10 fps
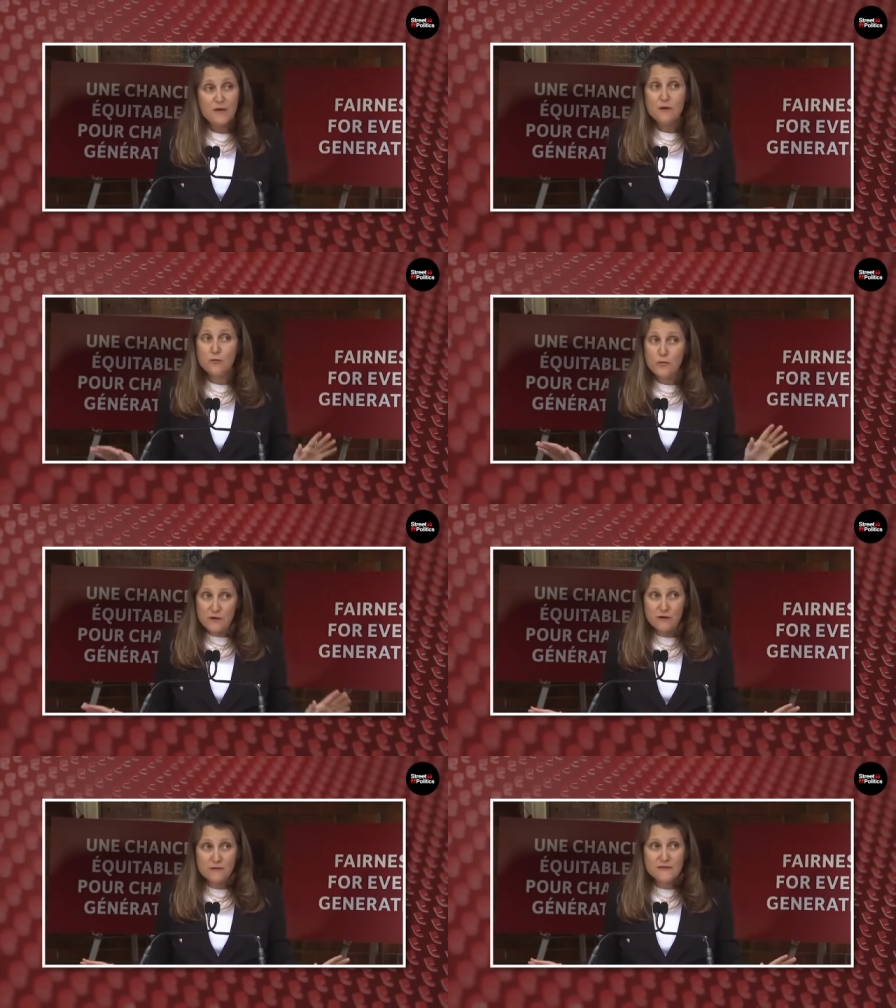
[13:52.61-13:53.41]
We
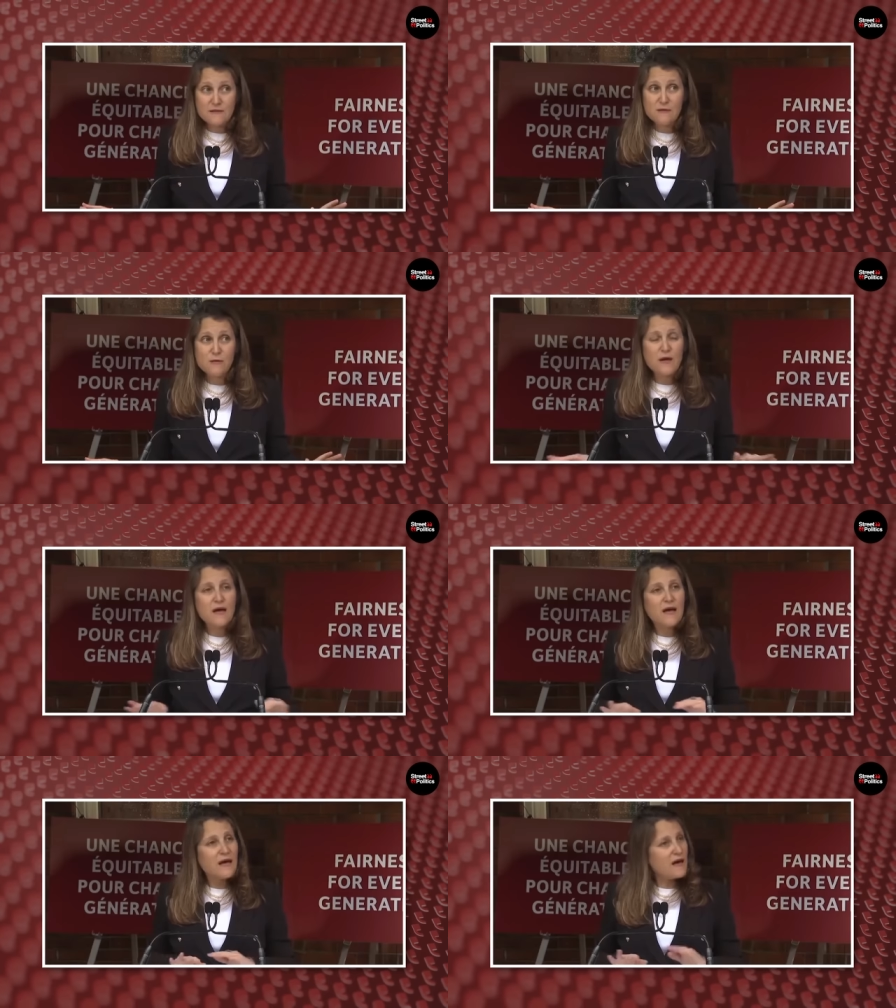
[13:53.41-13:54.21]
also
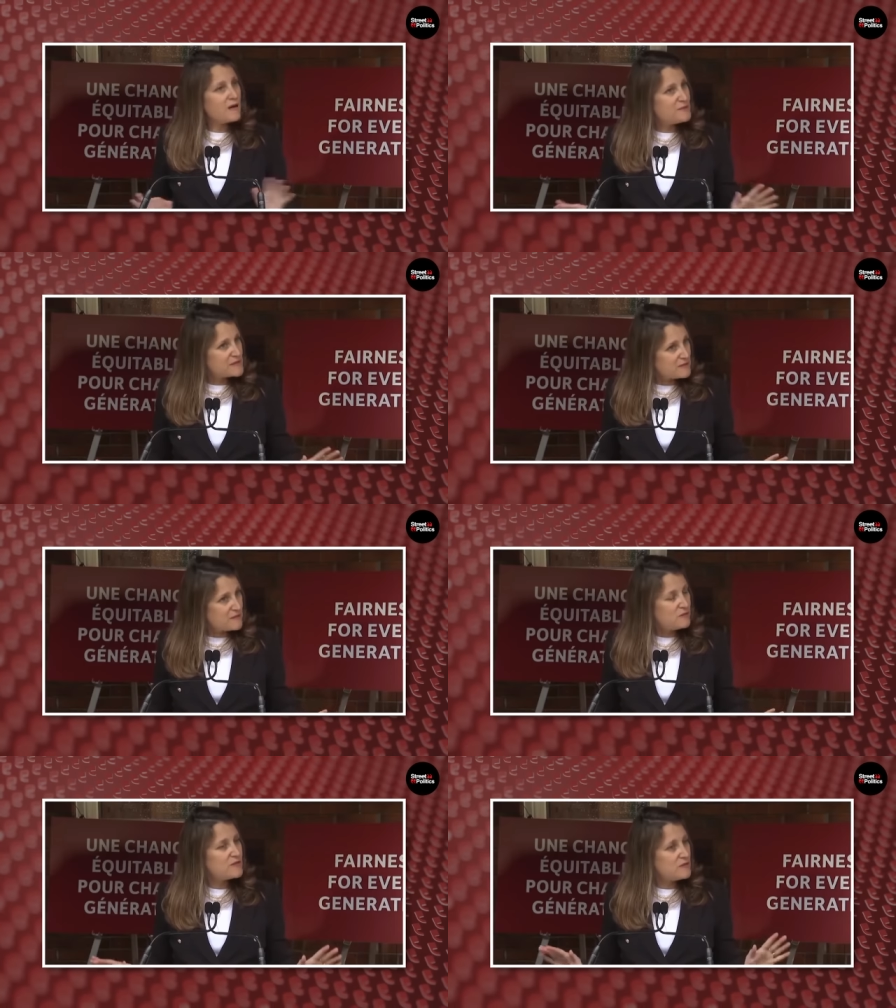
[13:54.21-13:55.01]

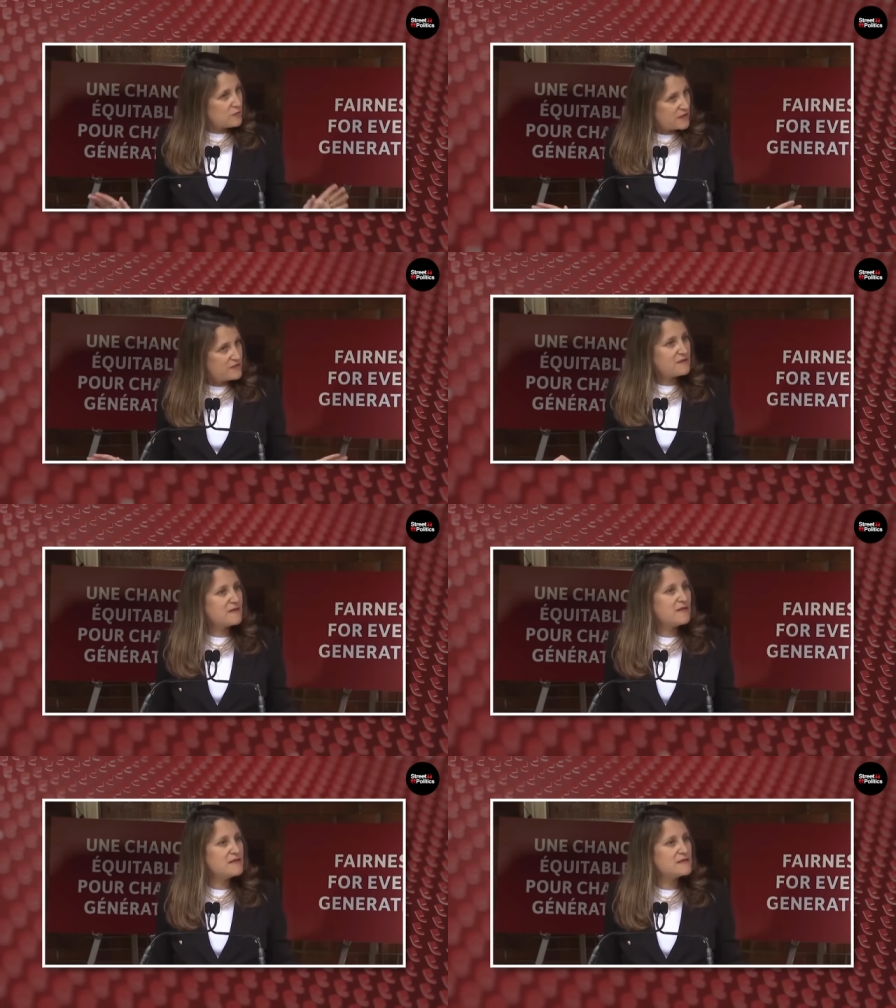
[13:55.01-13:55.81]
absolutely
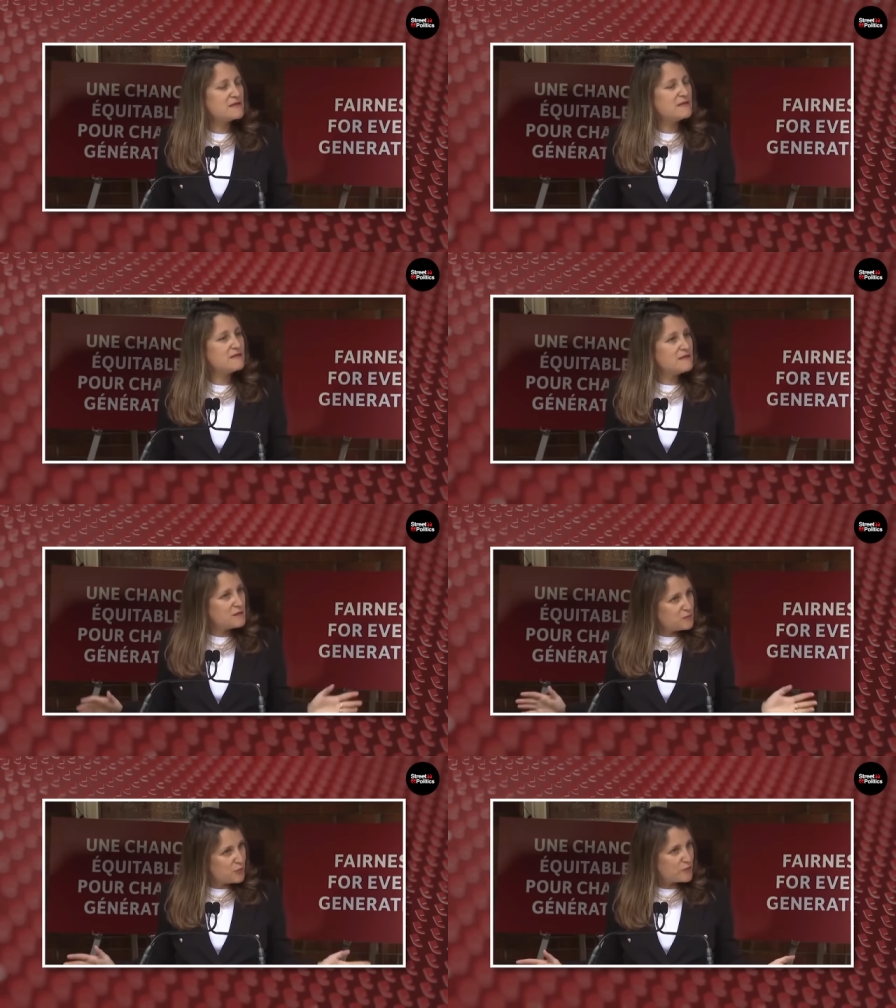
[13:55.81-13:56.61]
recognize the
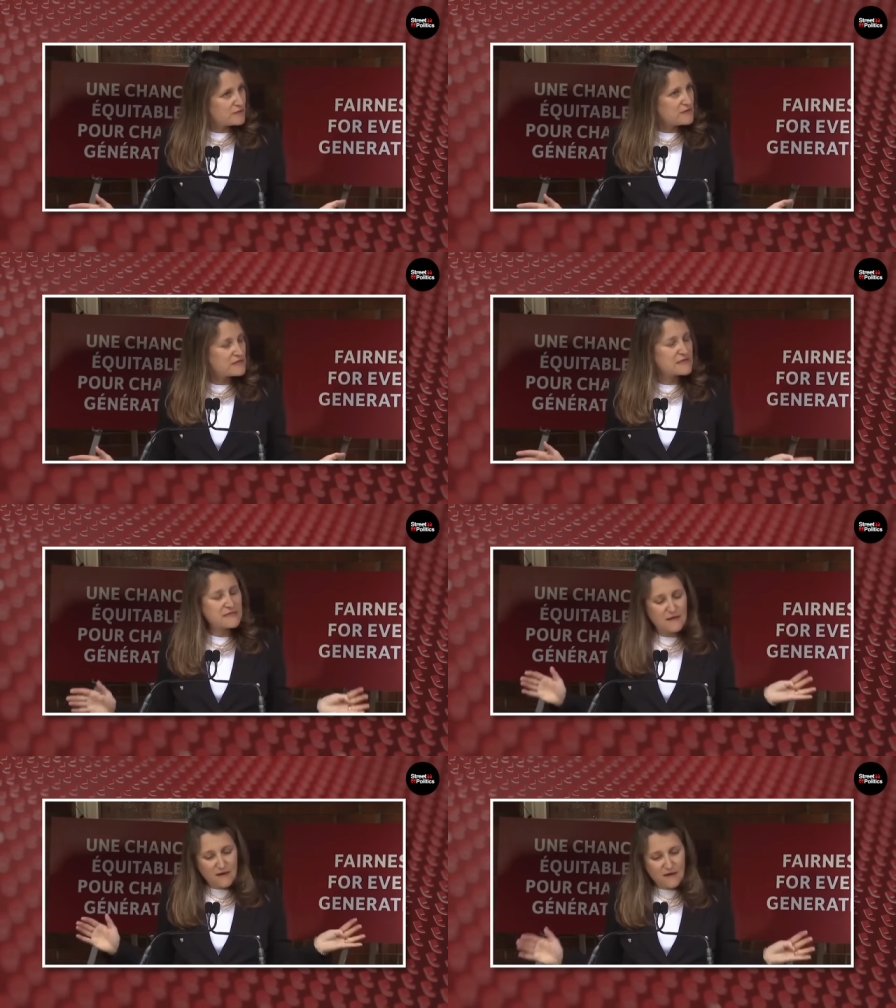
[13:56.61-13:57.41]
importance
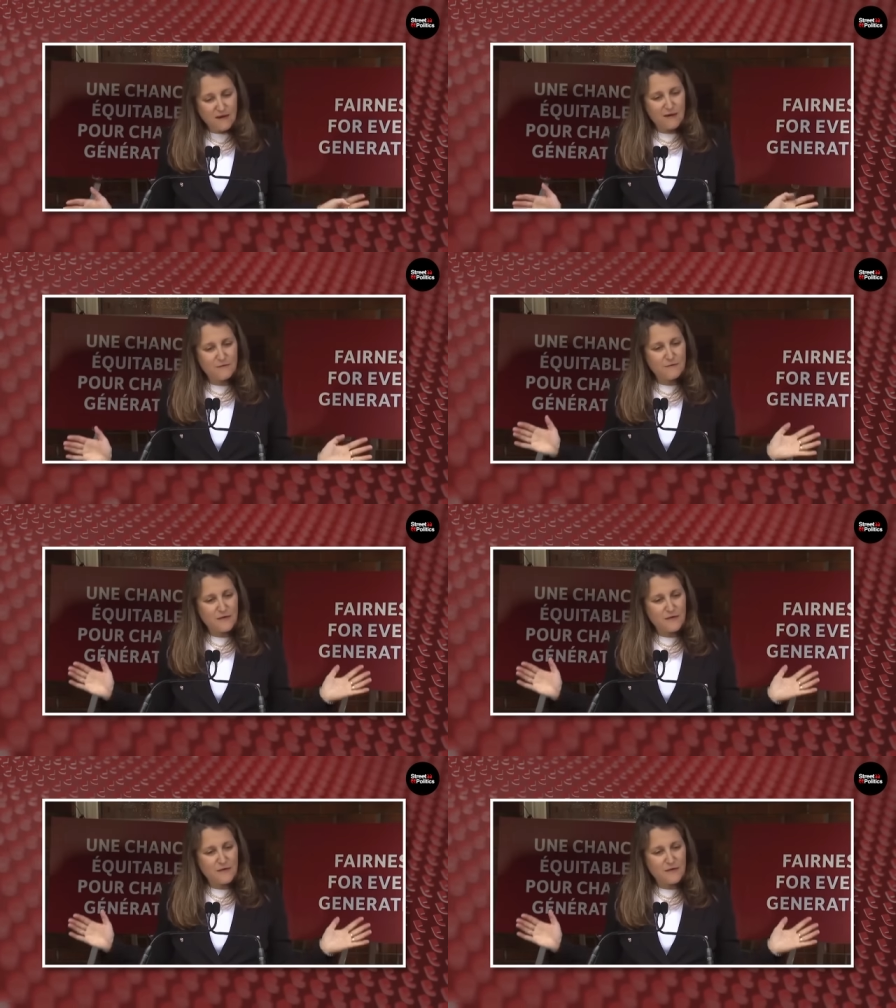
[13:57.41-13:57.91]
of